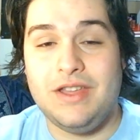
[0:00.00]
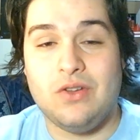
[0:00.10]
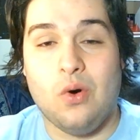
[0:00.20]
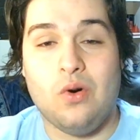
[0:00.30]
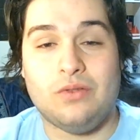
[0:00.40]

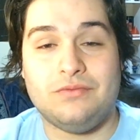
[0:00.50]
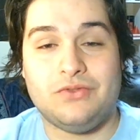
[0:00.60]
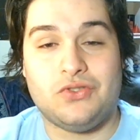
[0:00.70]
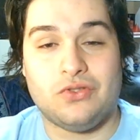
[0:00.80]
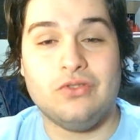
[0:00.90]
goal
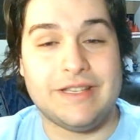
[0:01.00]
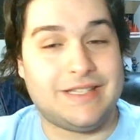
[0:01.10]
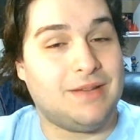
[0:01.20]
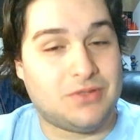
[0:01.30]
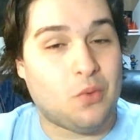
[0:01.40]
truly
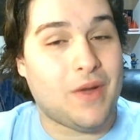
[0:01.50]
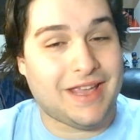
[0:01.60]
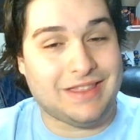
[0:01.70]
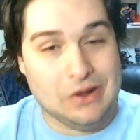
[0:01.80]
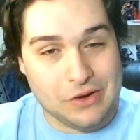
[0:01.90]
seemed to
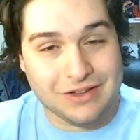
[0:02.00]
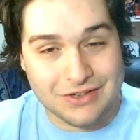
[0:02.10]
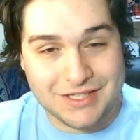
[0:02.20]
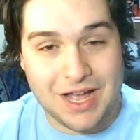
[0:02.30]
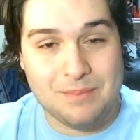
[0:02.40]
wake the
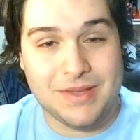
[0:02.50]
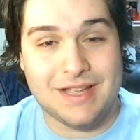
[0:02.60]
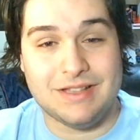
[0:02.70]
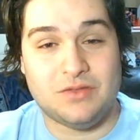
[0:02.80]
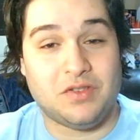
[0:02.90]
Oilers up,
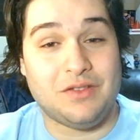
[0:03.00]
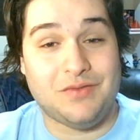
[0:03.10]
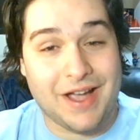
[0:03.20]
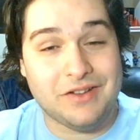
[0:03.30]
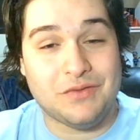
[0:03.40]
because for the
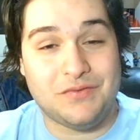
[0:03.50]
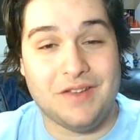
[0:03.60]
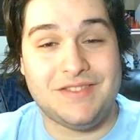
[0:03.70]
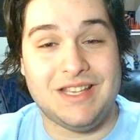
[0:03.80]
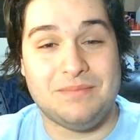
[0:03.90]
final
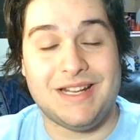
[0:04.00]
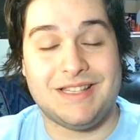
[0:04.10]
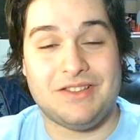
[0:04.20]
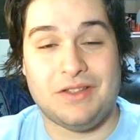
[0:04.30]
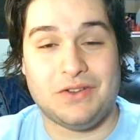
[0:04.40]
15
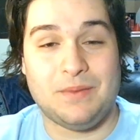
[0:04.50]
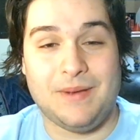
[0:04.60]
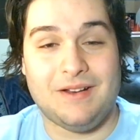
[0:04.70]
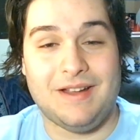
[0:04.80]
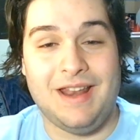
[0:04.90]
minutes of the third
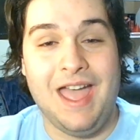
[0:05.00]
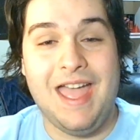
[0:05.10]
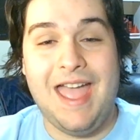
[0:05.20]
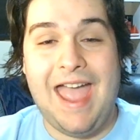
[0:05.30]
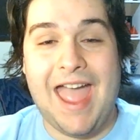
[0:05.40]
period,
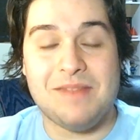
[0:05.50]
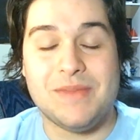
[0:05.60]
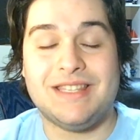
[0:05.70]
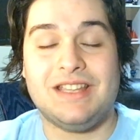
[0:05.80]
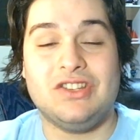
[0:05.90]

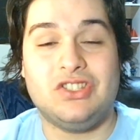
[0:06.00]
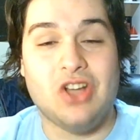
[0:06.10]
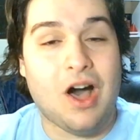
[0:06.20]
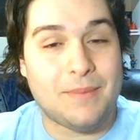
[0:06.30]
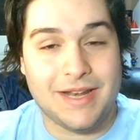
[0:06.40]
Edmonton
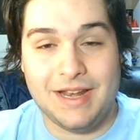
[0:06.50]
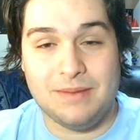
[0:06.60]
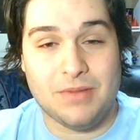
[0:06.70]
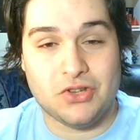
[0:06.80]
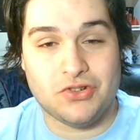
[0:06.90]

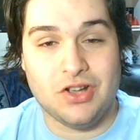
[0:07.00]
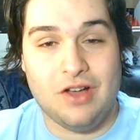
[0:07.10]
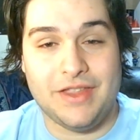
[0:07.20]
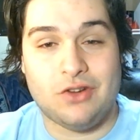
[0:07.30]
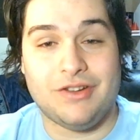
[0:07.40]
dominated
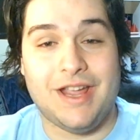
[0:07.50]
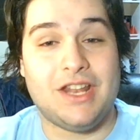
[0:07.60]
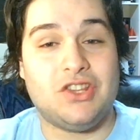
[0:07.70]
Montreal. They created